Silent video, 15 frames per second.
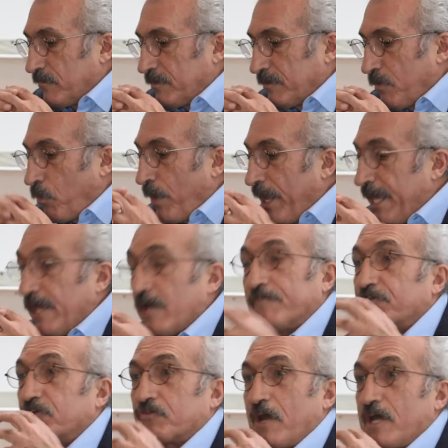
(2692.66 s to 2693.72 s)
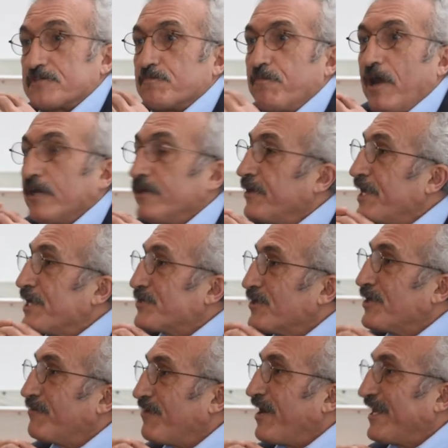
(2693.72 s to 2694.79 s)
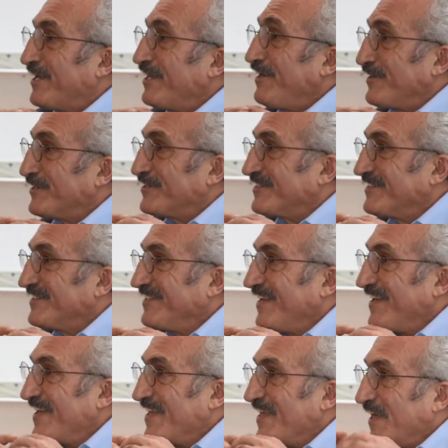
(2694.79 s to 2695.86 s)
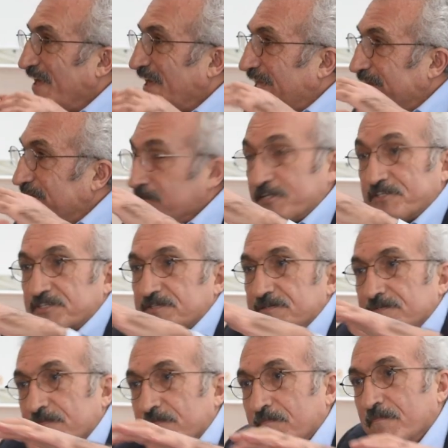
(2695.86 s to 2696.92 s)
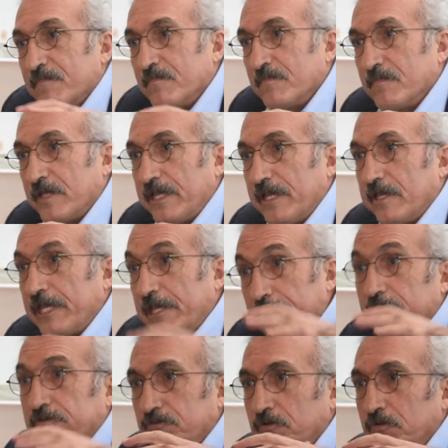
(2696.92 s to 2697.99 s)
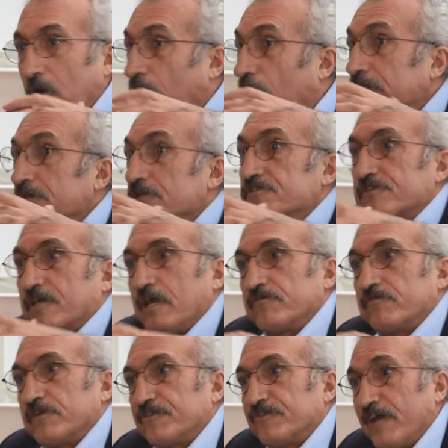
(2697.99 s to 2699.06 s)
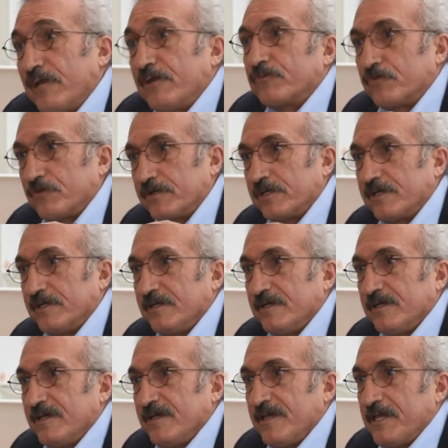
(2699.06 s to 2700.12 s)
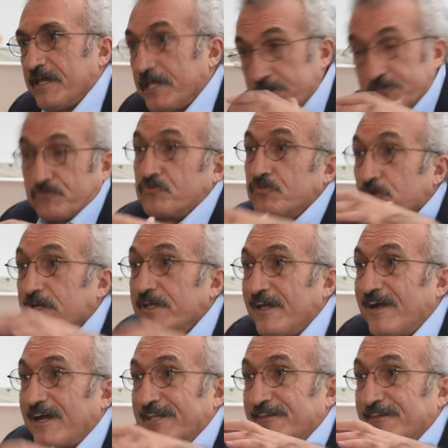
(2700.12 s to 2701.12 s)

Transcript: The way of cross-pollination of ideas in this hitherto undiscovered territory is truly, I